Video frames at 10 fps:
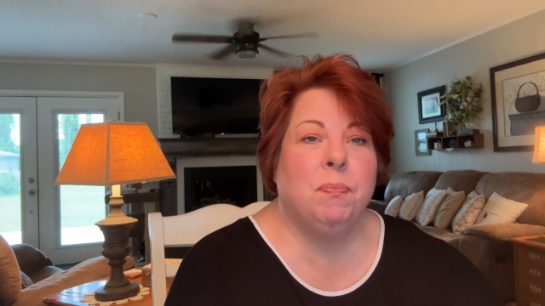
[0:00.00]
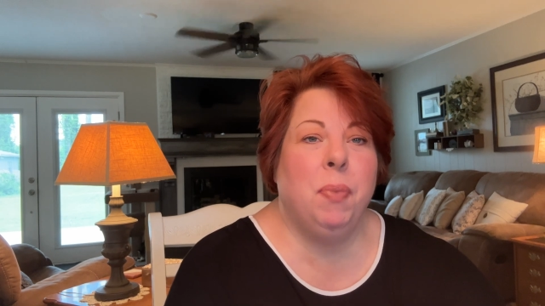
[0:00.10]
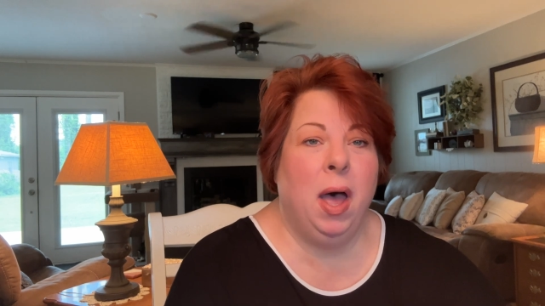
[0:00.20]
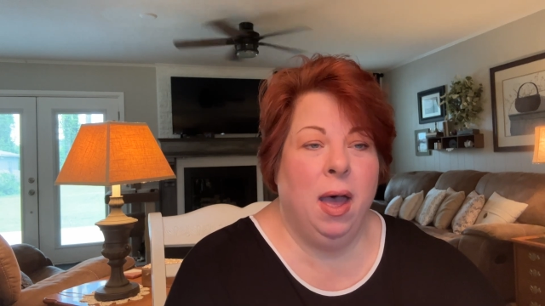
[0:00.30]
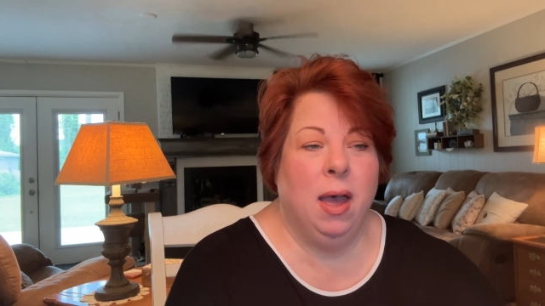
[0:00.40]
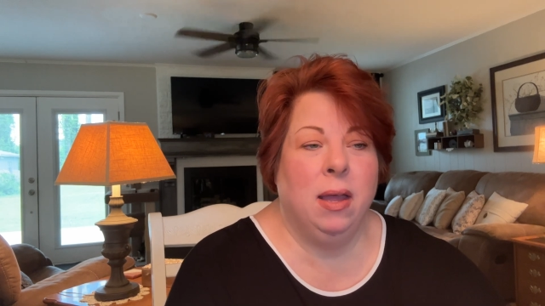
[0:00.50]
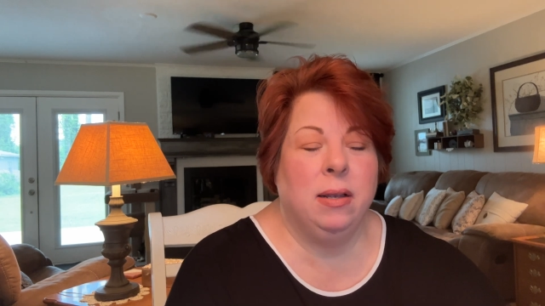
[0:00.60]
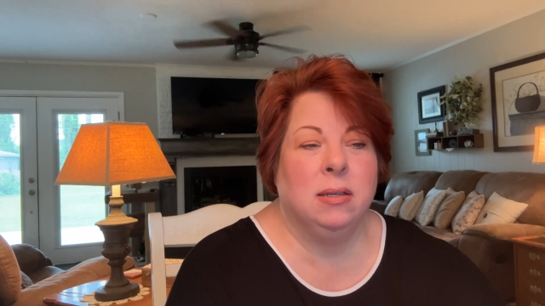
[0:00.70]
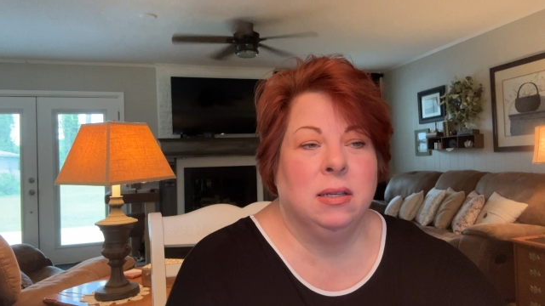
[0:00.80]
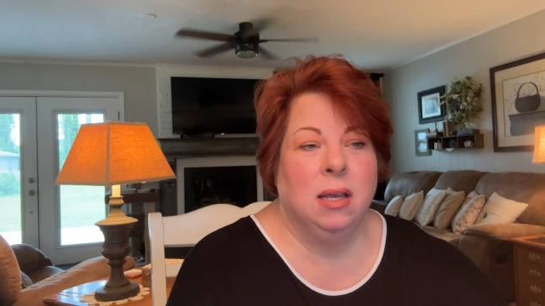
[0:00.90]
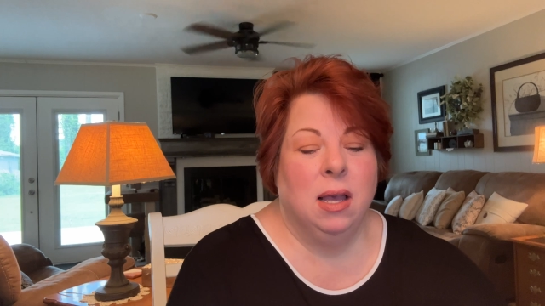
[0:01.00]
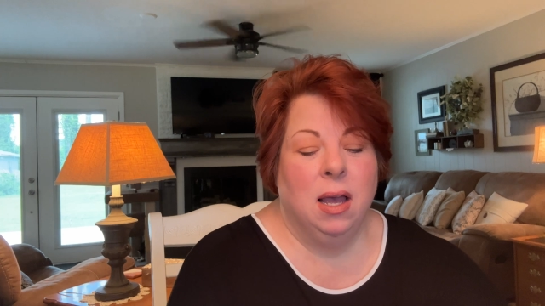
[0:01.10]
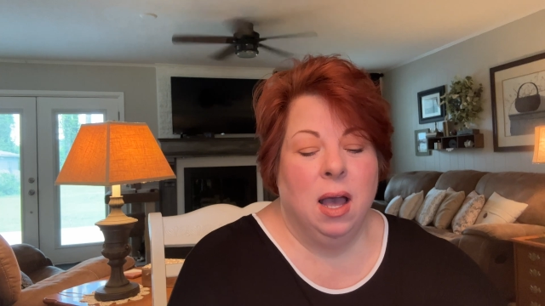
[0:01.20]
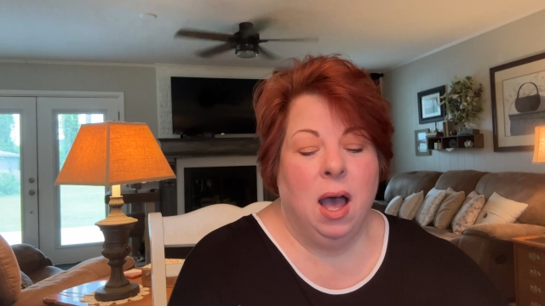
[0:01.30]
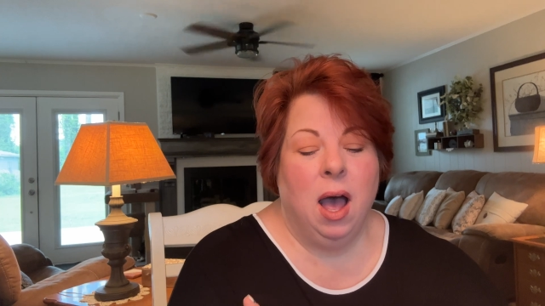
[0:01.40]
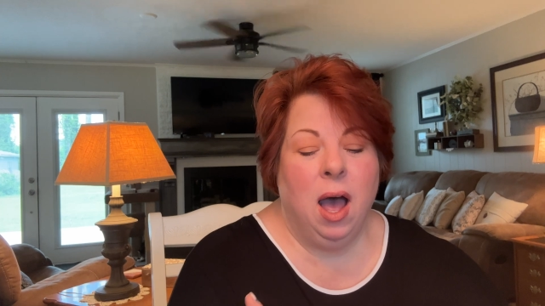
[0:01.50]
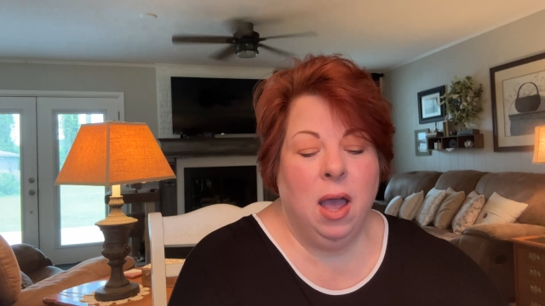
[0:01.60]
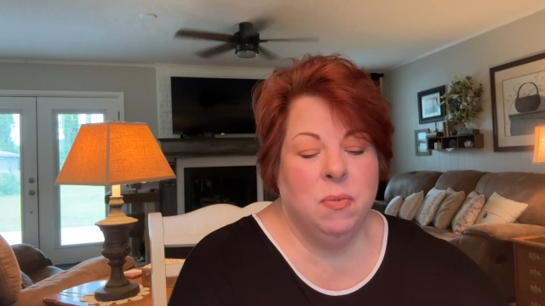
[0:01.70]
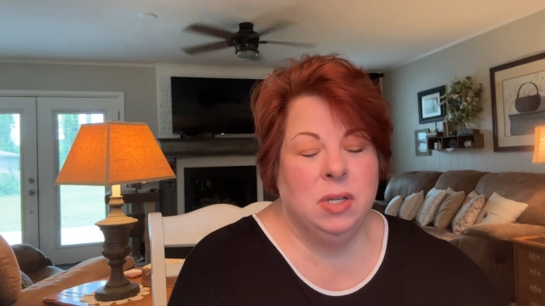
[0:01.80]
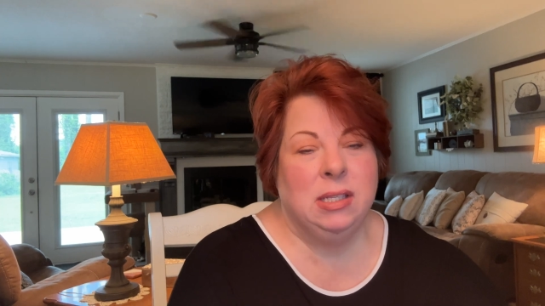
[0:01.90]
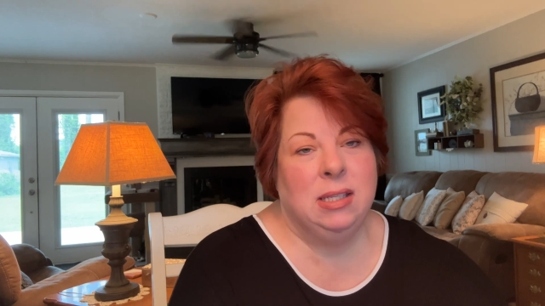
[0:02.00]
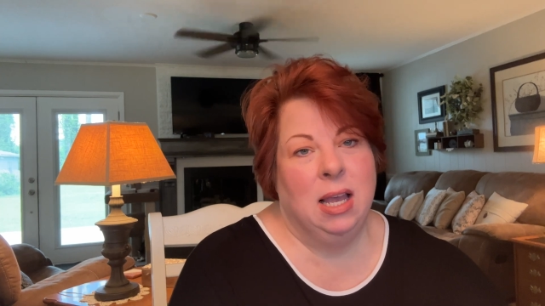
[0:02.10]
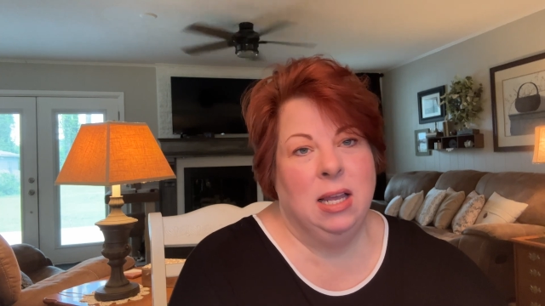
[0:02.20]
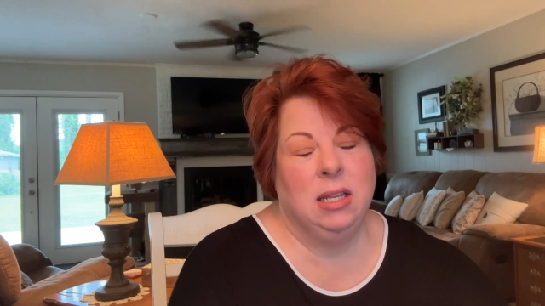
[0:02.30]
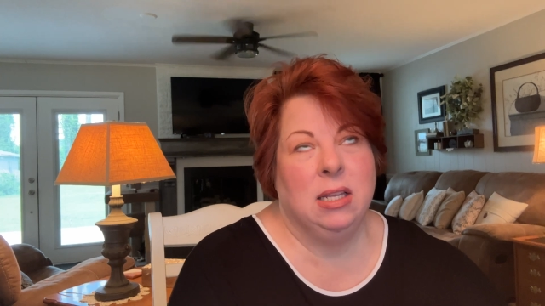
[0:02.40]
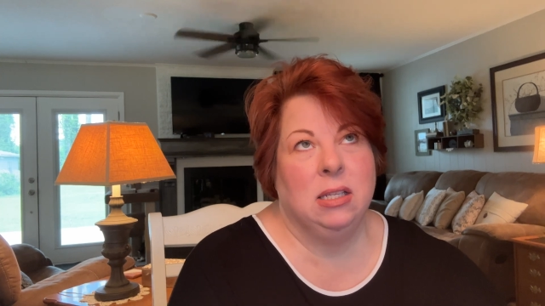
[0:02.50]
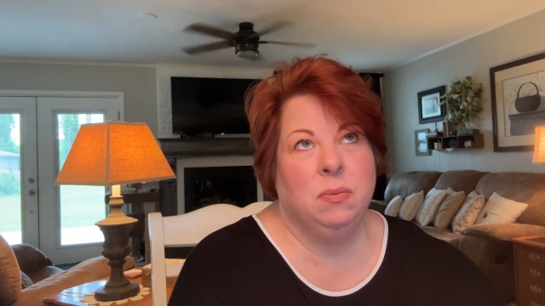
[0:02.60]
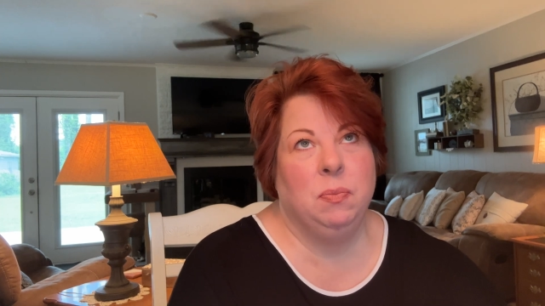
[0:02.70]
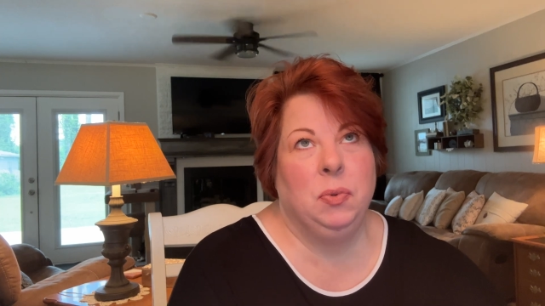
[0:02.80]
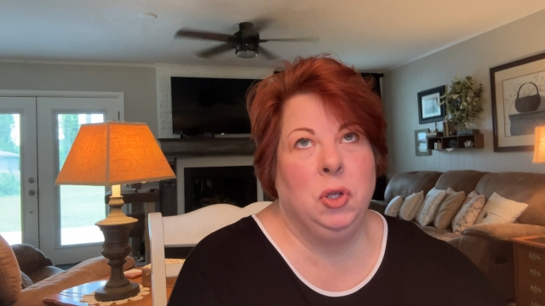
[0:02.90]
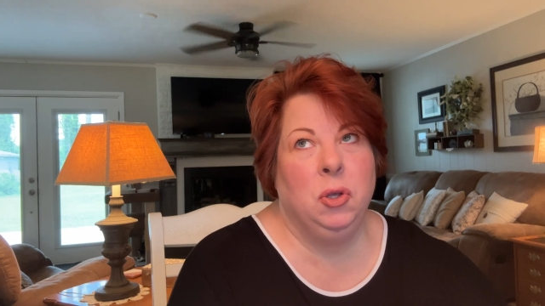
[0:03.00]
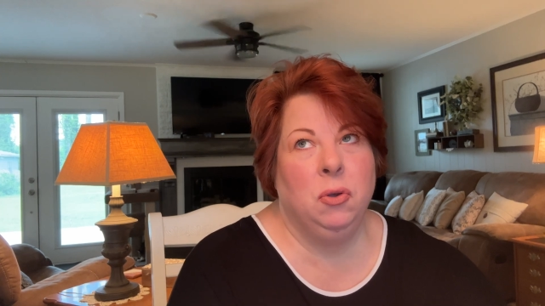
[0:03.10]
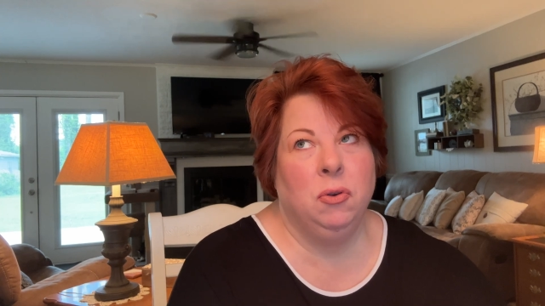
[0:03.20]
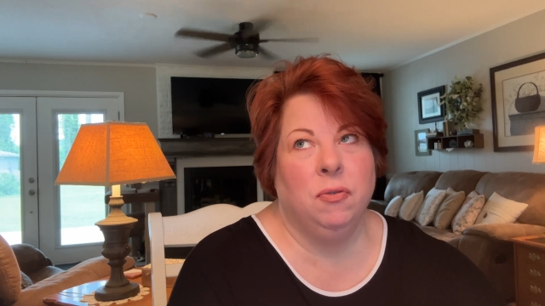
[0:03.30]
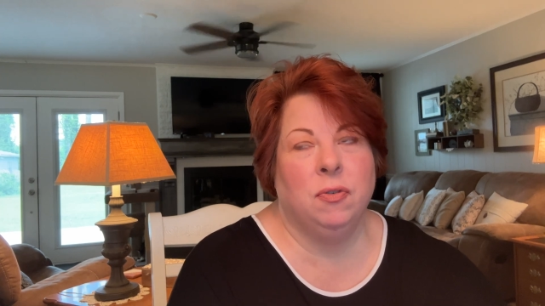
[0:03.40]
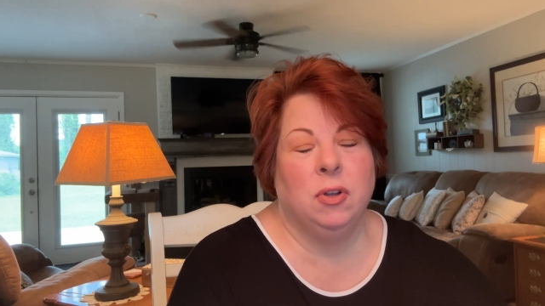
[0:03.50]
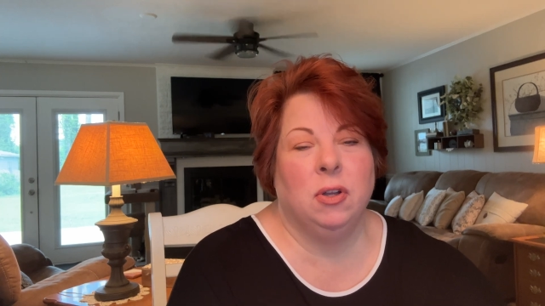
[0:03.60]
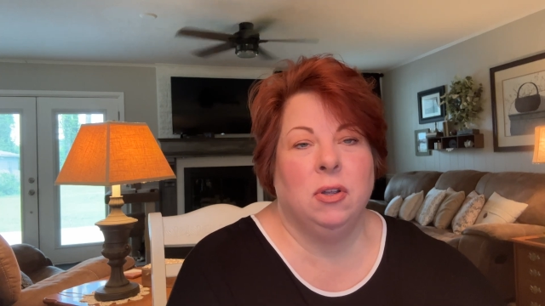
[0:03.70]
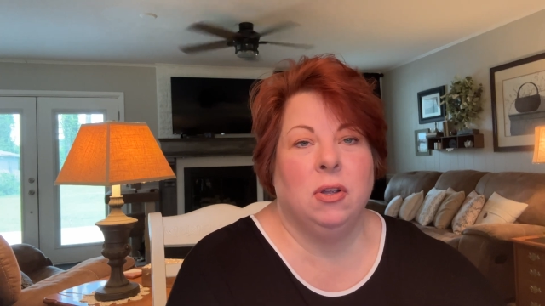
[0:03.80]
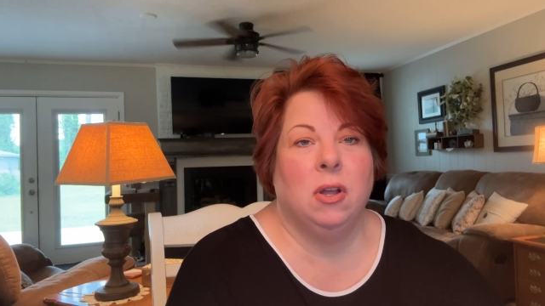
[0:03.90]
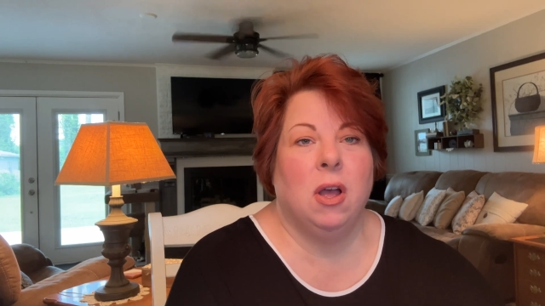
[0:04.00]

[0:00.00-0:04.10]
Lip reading: But I was sent this beautiful